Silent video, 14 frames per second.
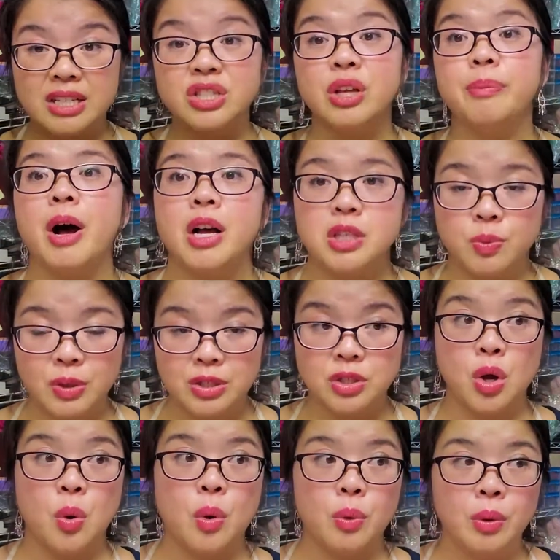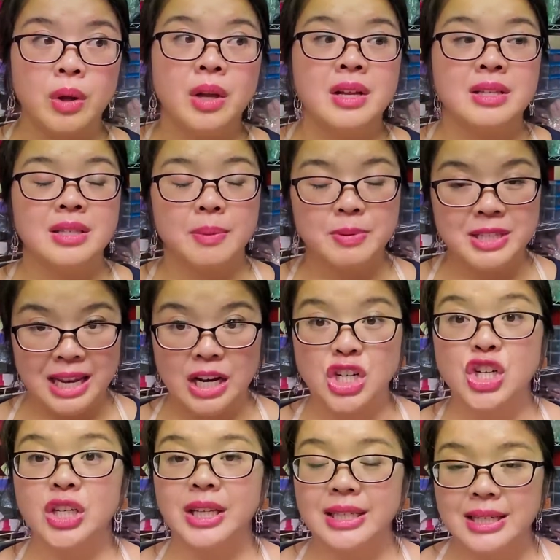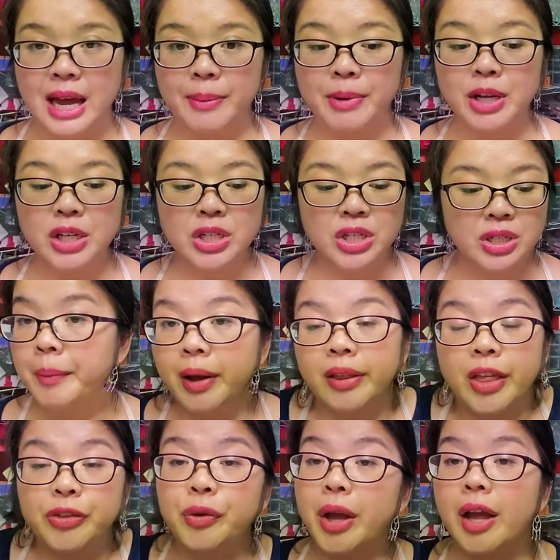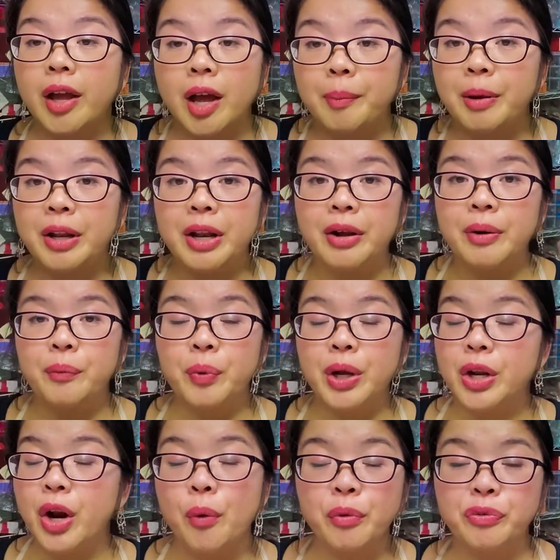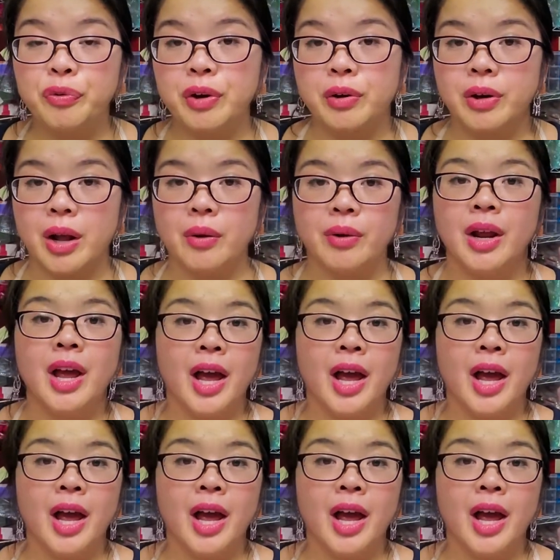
the box was so substantially damaged. And that's okay. I mean, we can always figure it out.